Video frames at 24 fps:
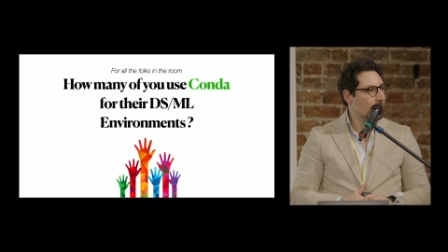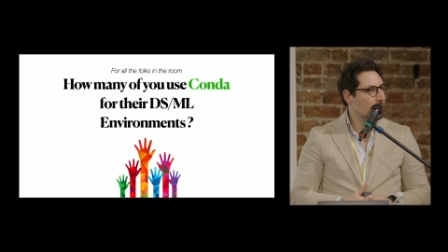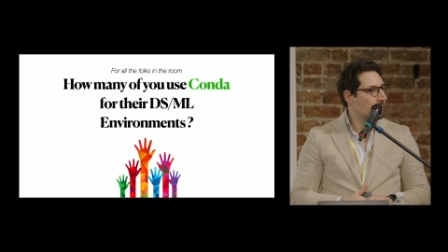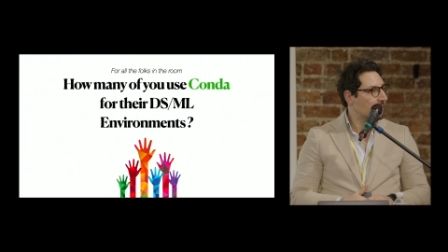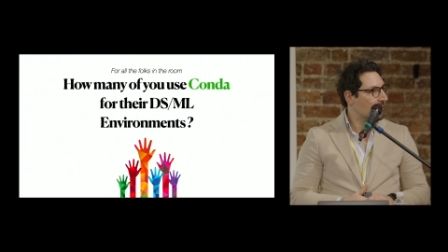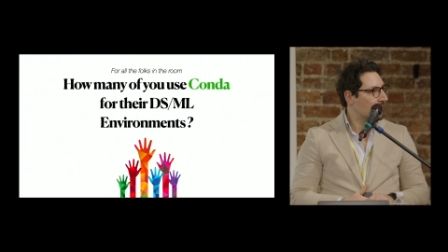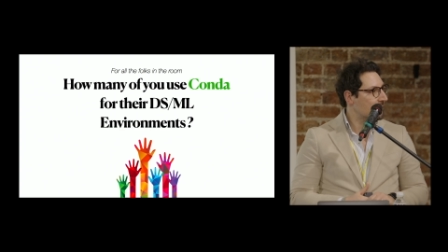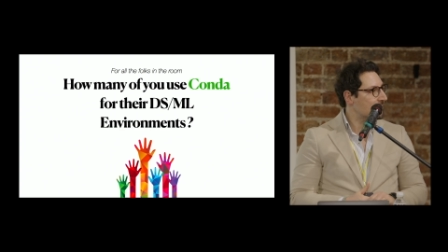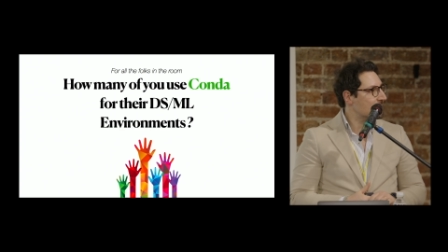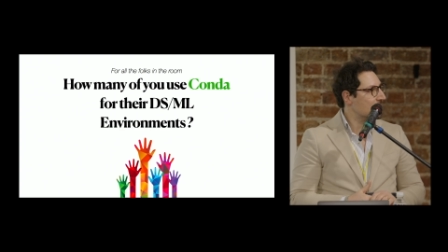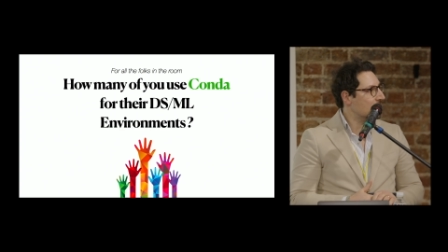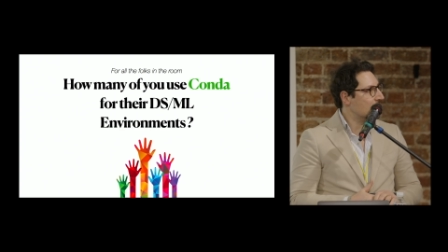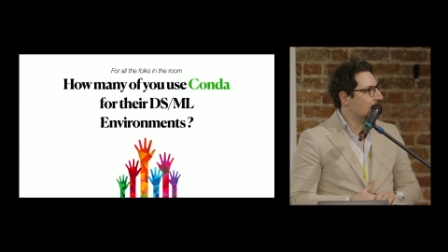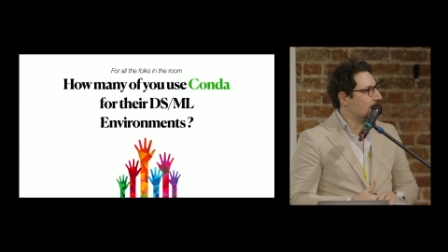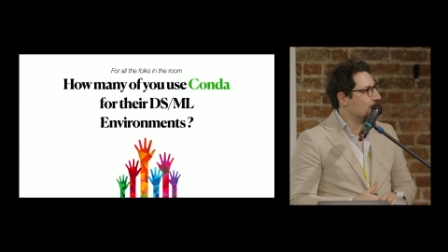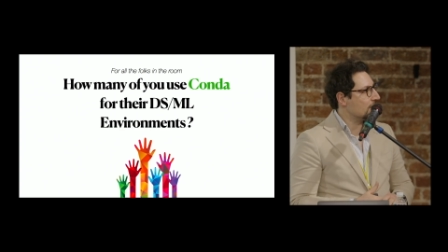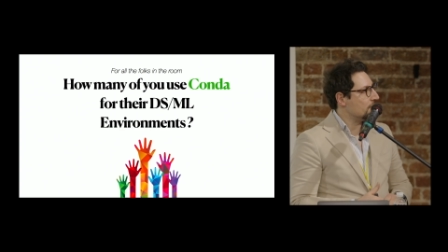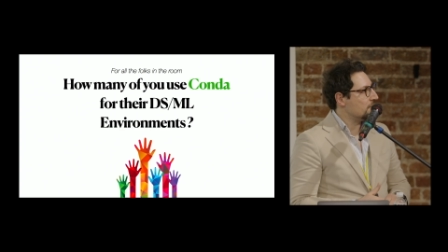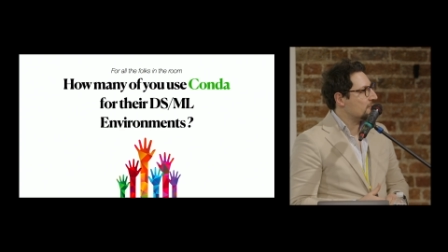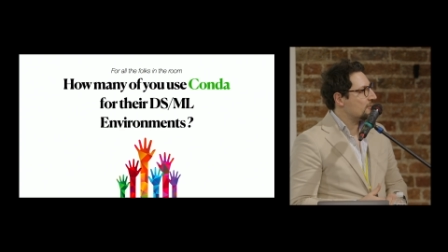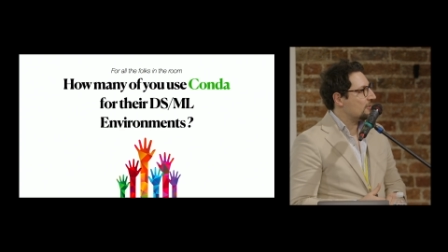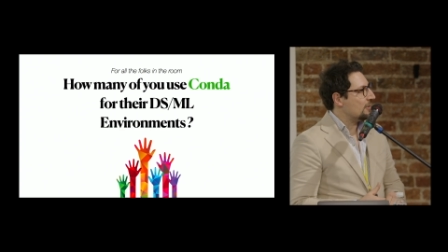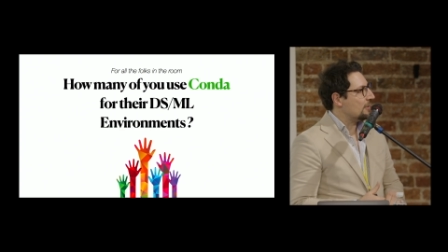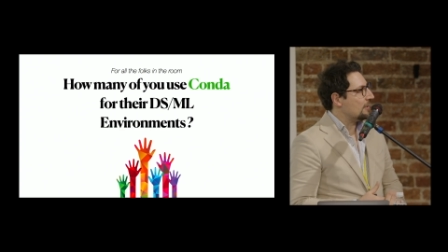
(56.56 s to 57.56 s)
data science or
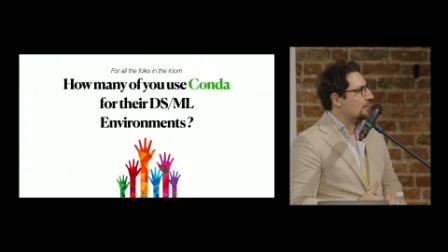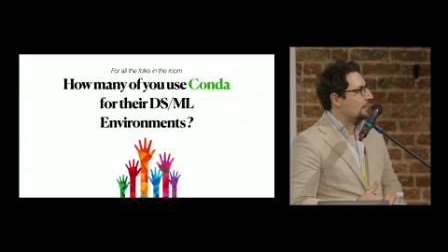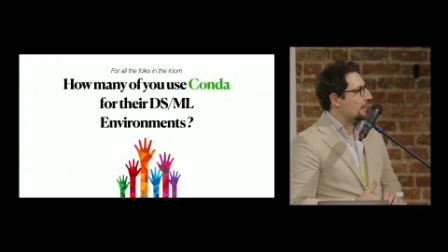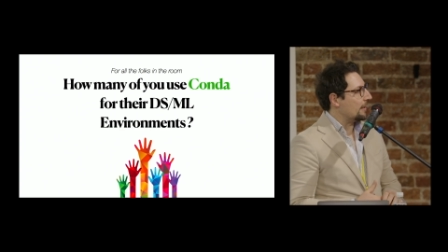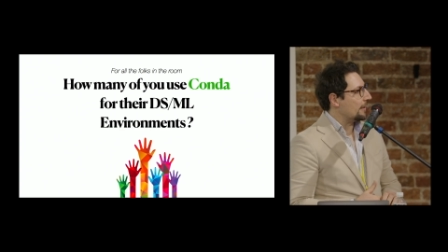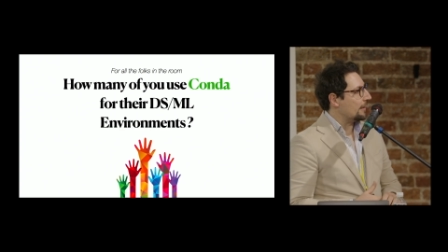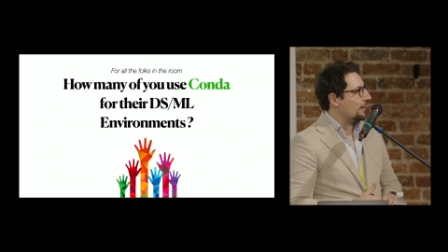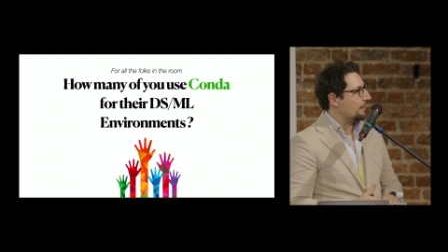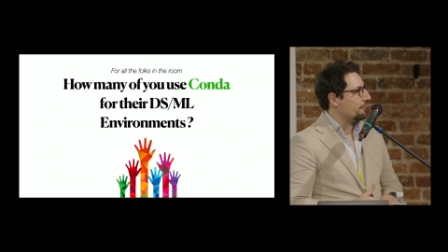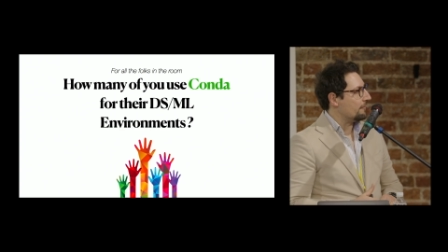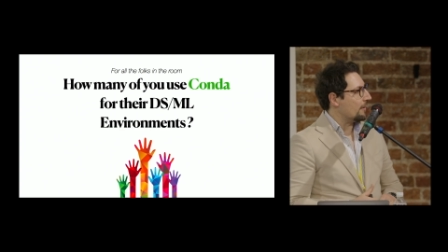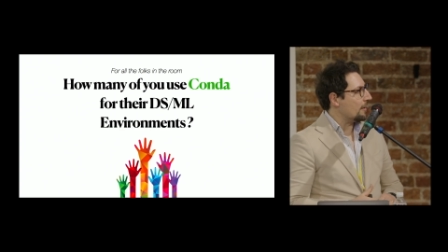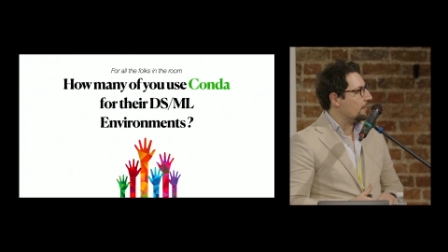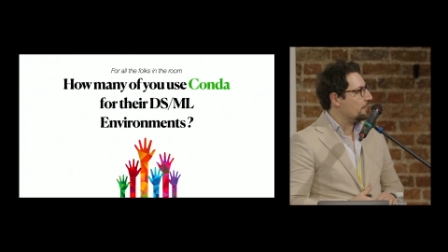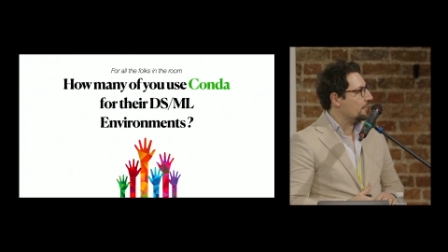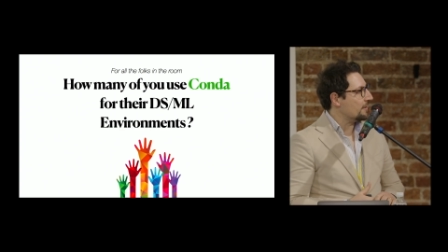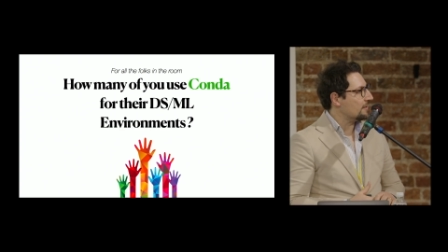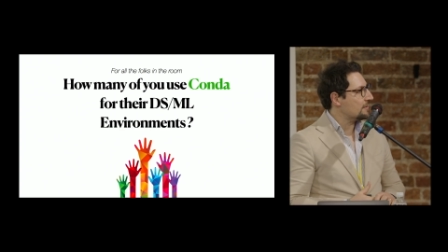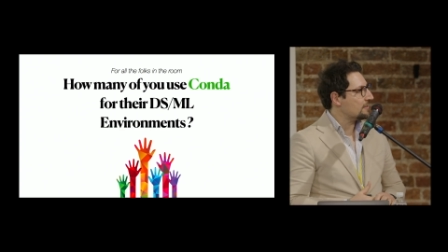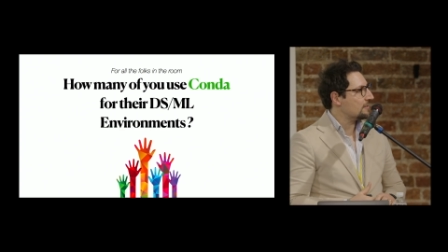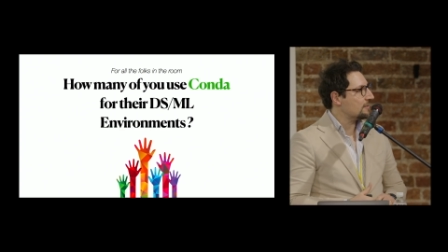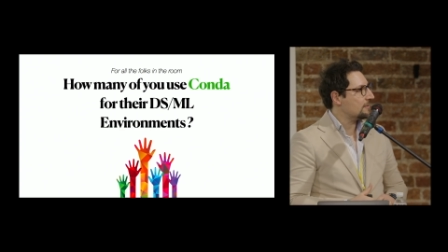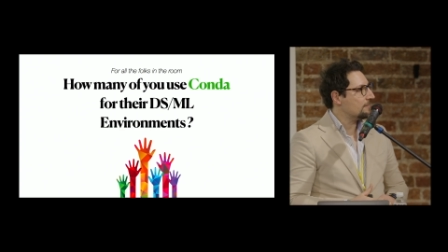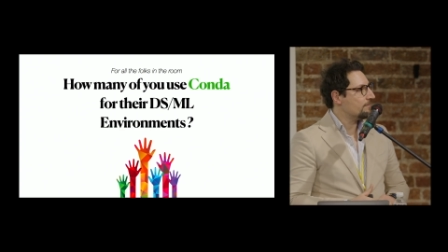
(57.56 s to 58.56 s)
machine learning
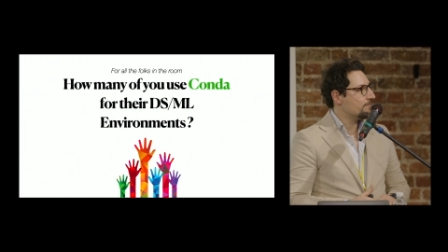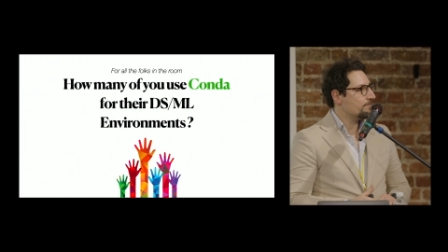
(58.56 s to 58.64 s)
environments?